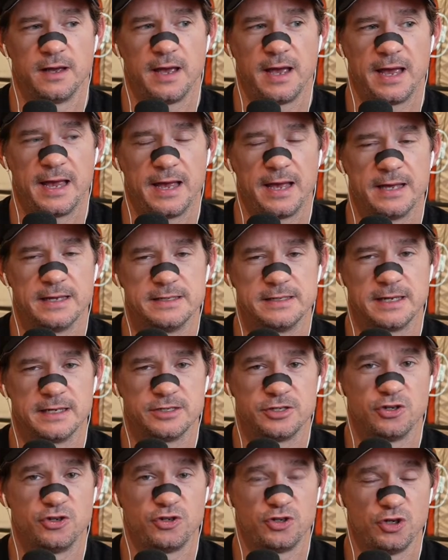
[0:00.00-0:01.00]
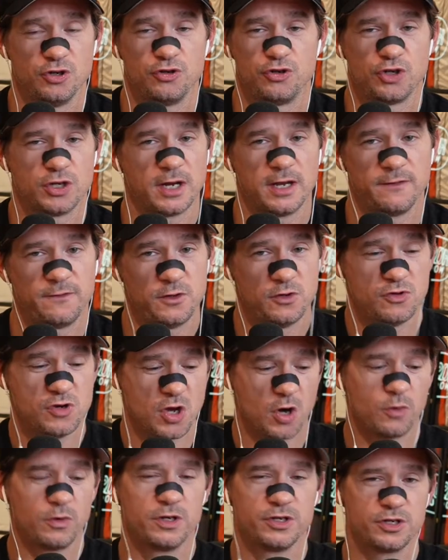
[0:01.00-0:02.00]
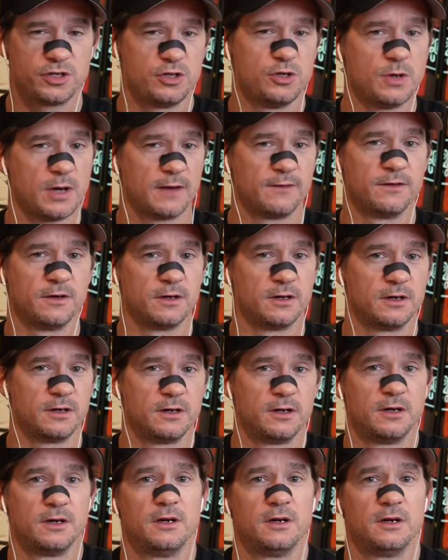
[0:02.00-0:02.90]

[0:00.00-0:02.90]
as your if you notice you have a